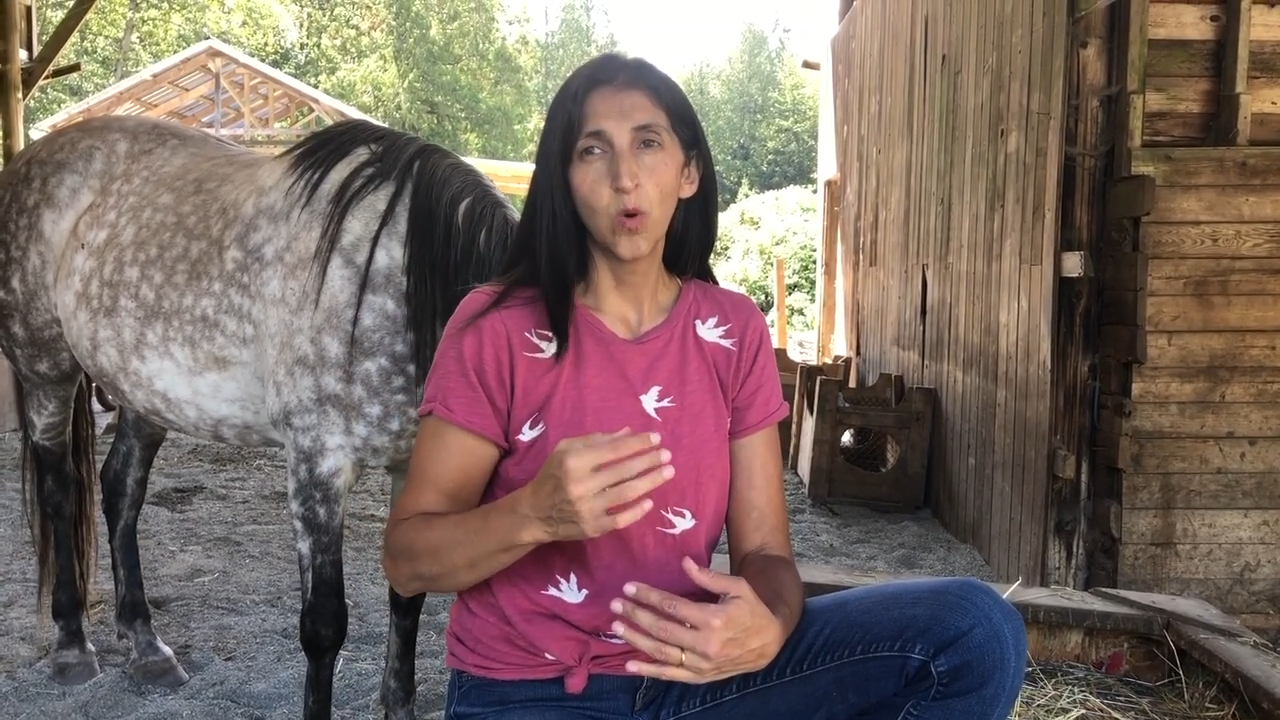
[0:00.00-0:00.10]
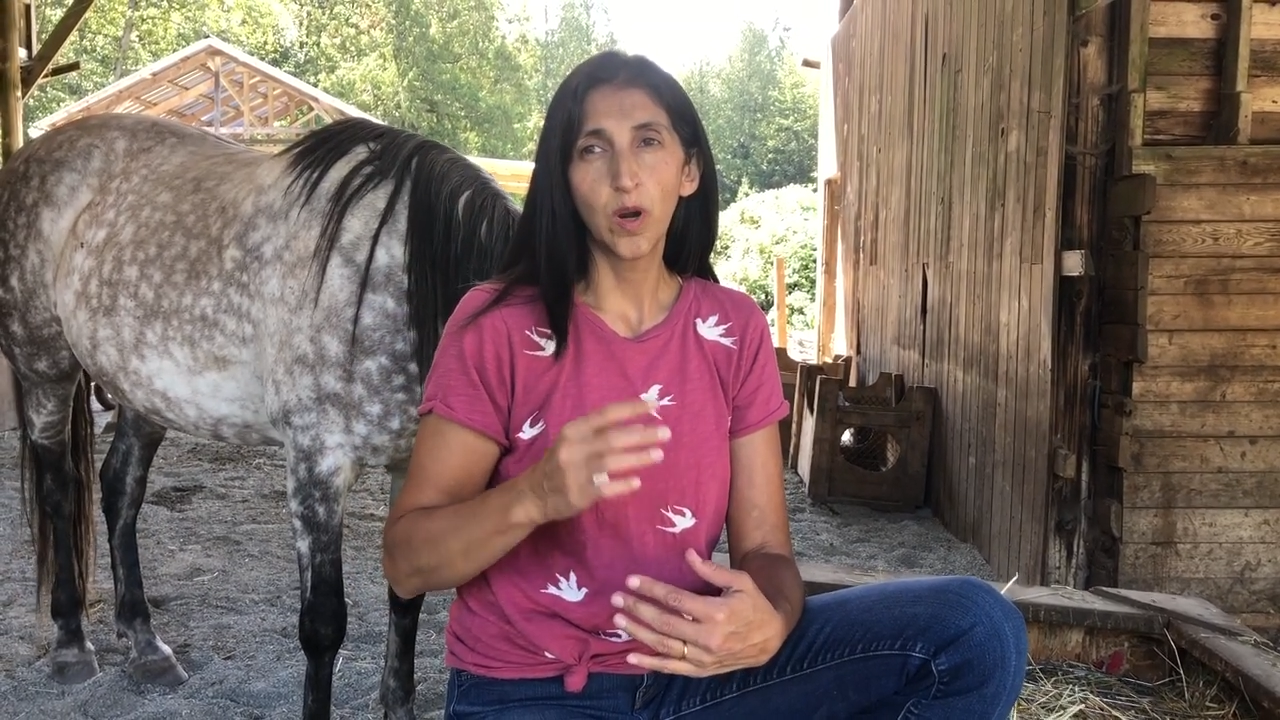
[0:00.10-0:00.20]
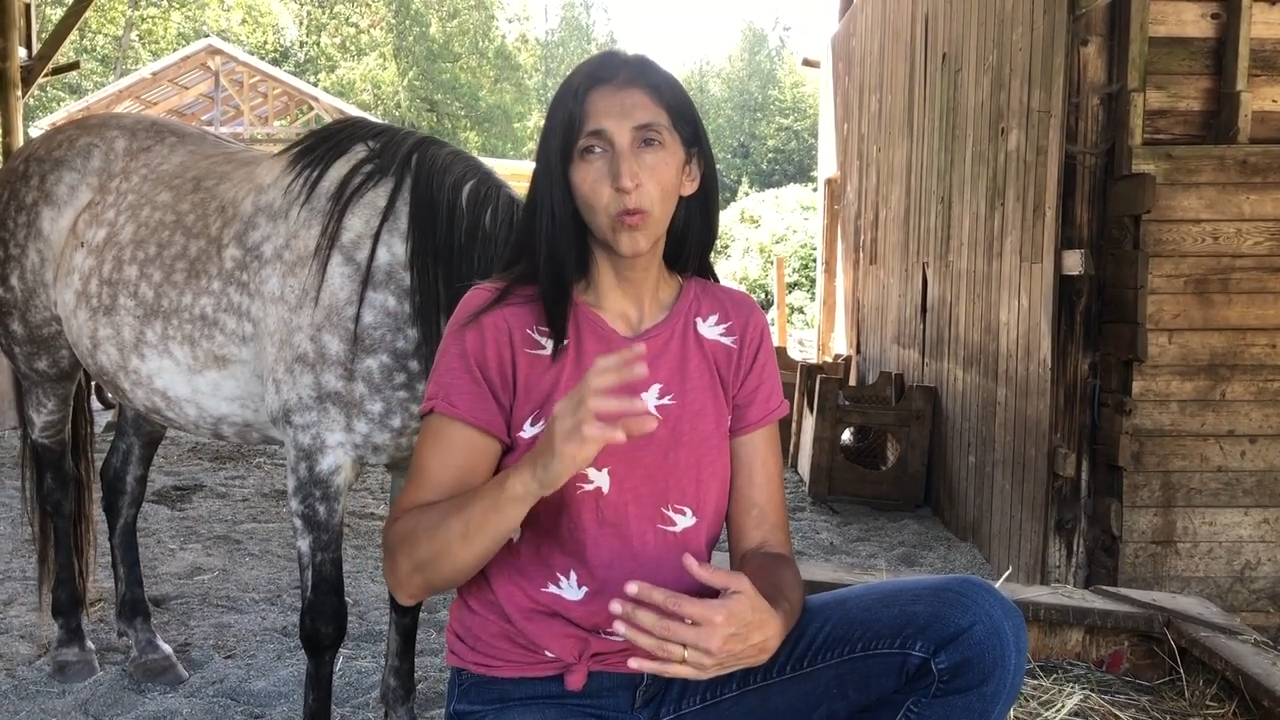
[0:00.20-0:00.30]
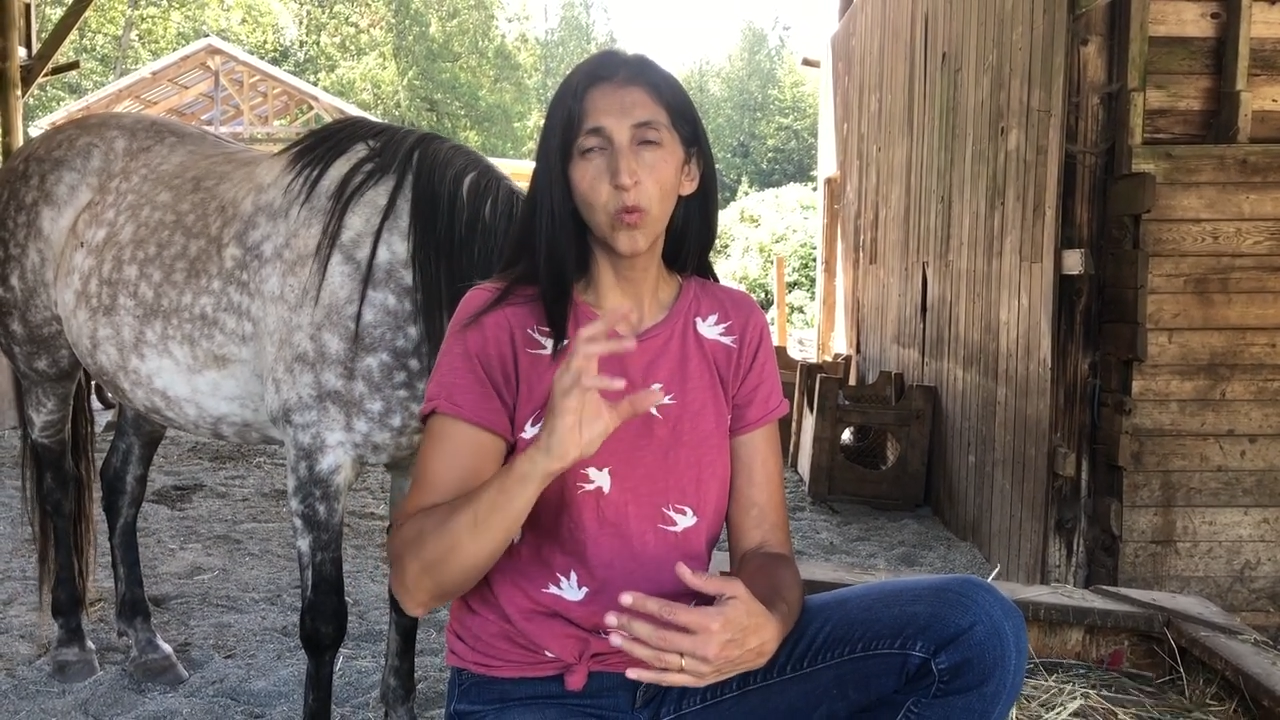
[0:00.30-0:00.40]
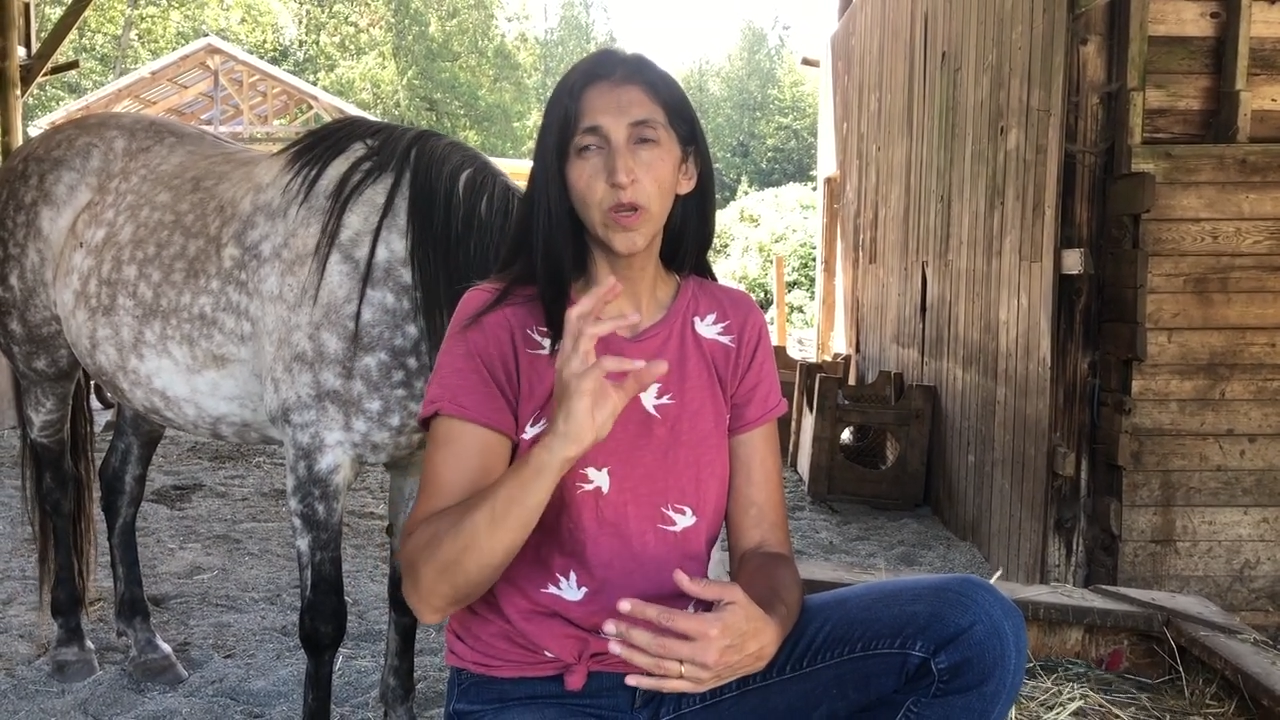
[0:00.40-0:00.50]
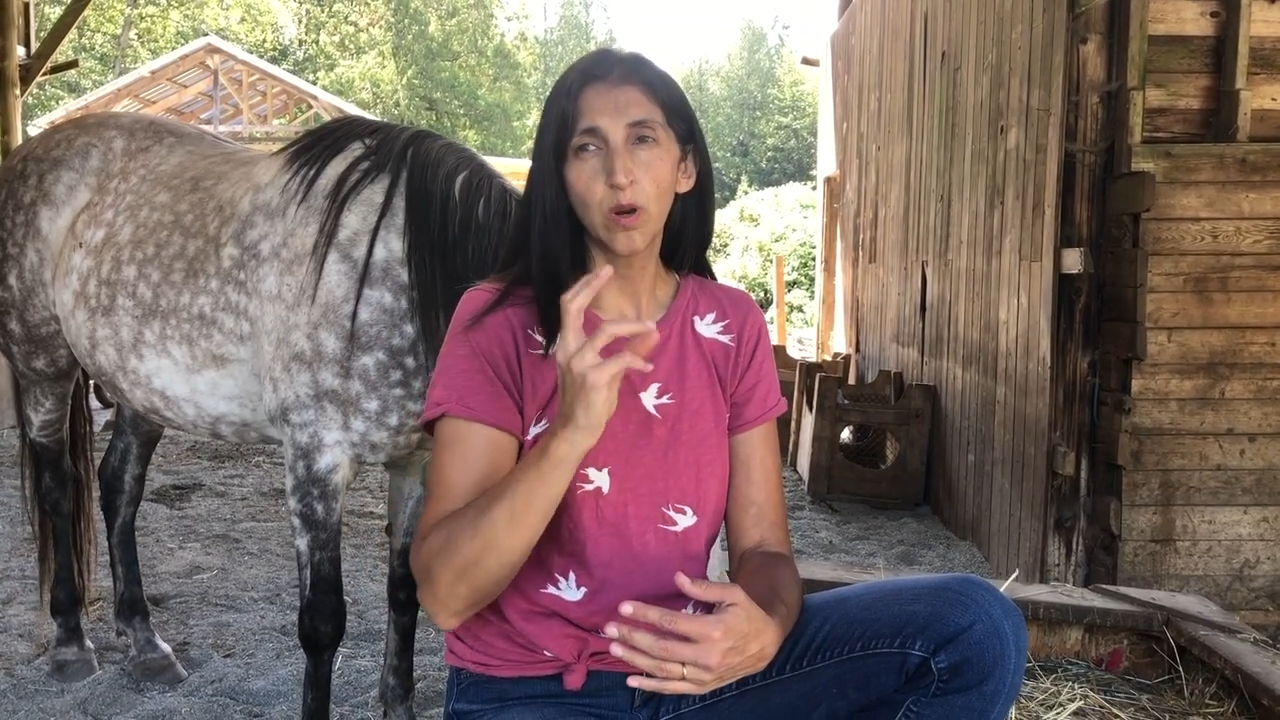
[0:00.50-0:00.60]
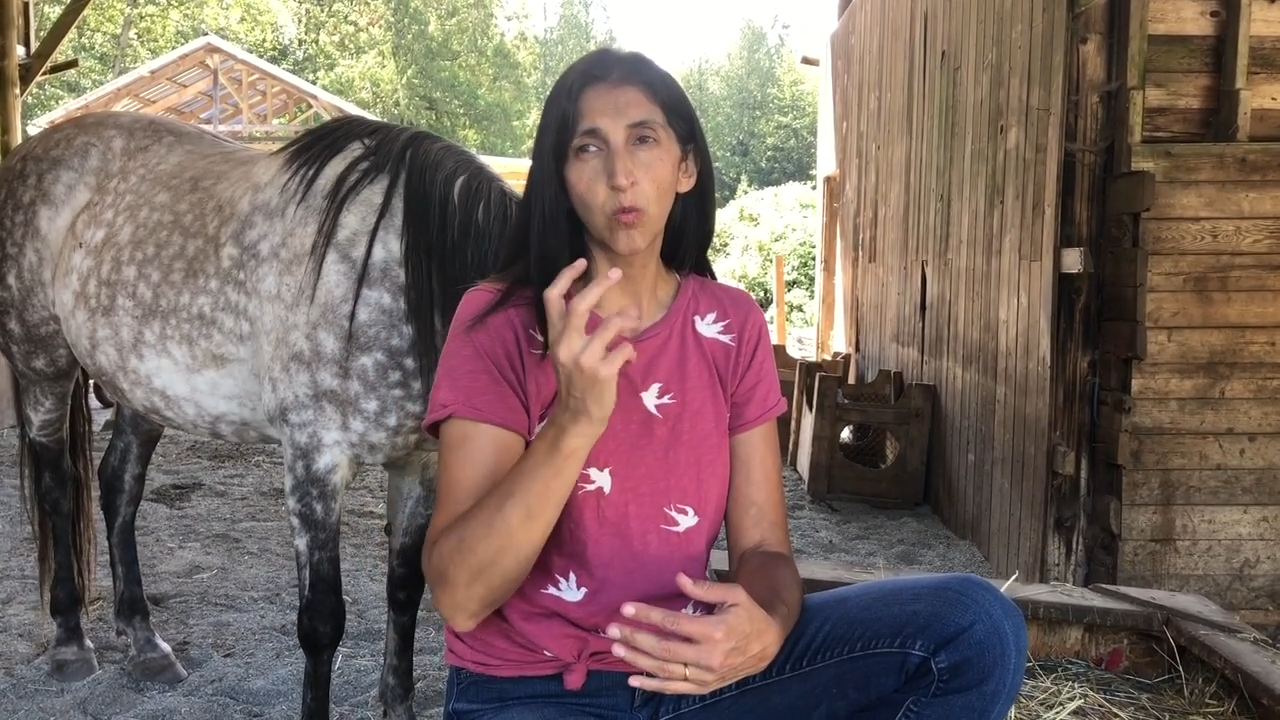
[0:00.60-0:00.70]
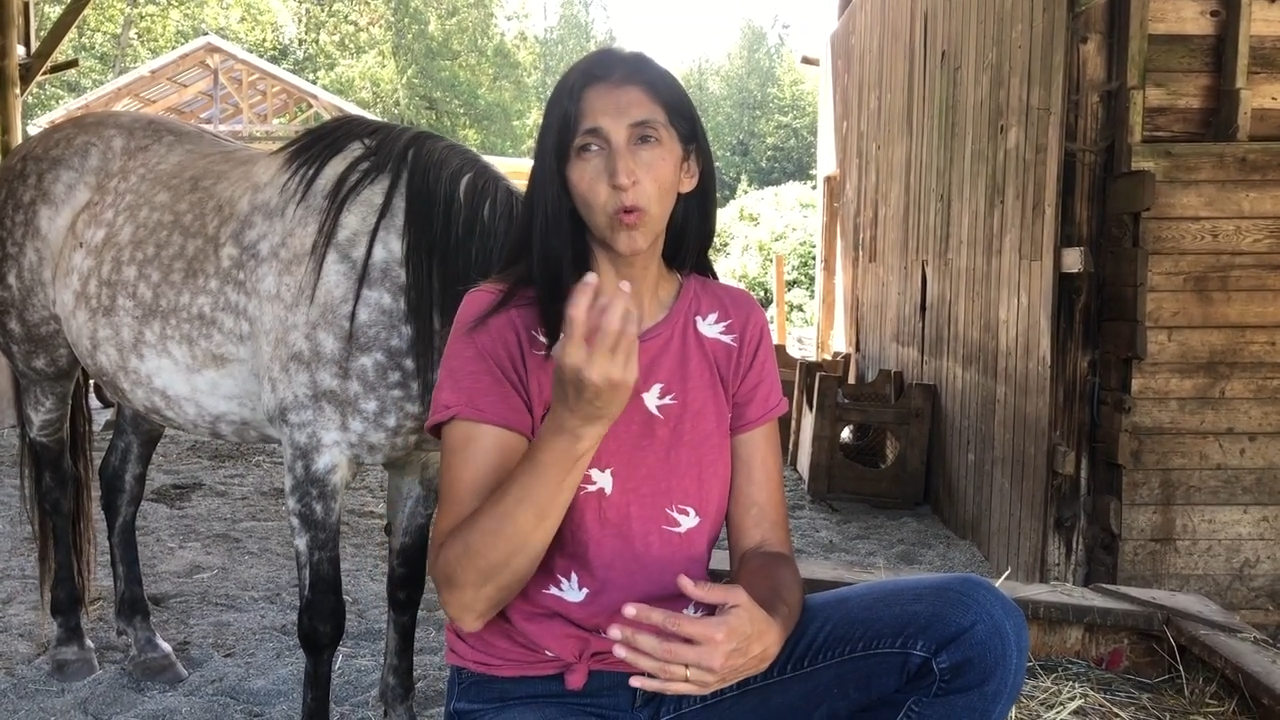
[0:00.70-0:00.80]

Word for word: where we are